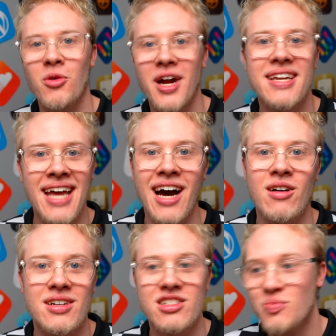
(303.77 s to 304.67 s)
right now,
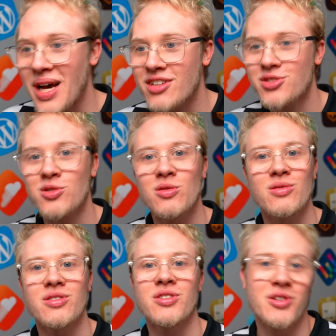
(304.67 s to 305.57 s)
a
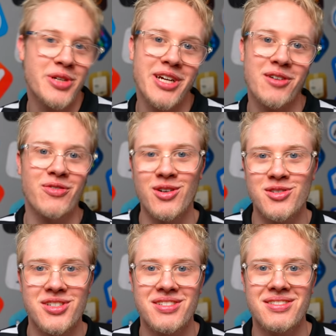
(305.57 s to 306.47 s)
special New Year
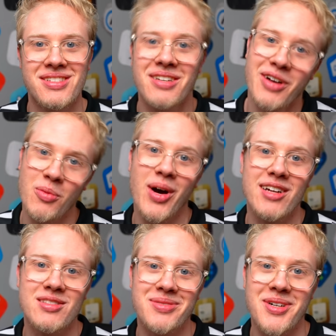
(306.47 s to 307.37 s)
version of
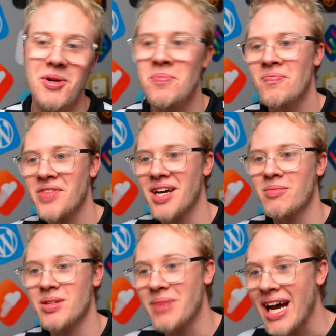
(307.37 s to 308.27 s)
AirPods Pro.
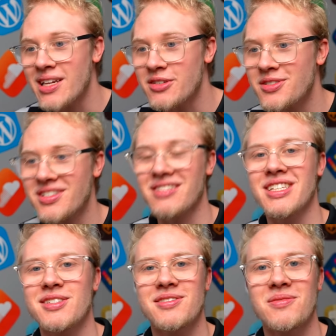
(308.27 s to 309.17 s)
Um, the bad news, at
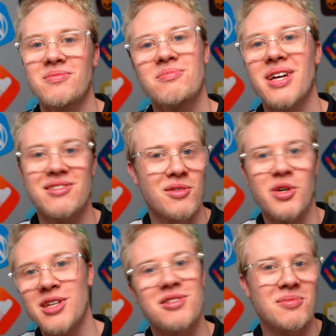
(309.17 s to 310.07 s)
least based on
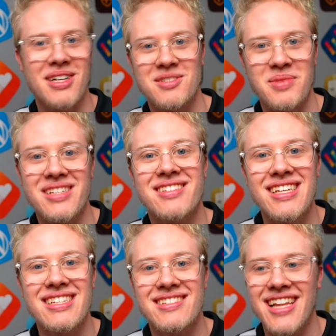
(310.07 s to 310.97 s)
what YouTube lets me
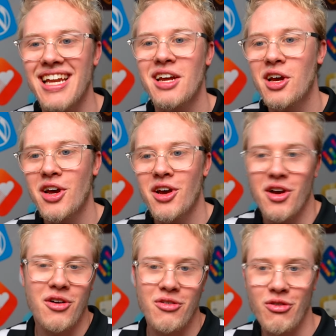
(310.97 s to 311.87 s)
see, is that
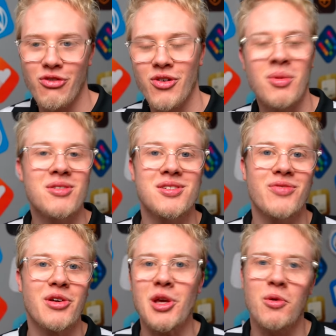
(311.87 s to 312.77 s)
for most of
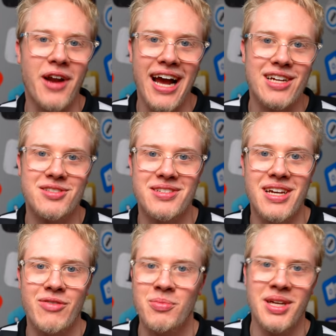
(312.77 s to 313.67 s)
you, you won't actually
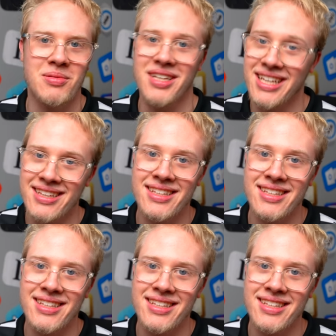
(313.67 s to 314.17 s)
ever be able to get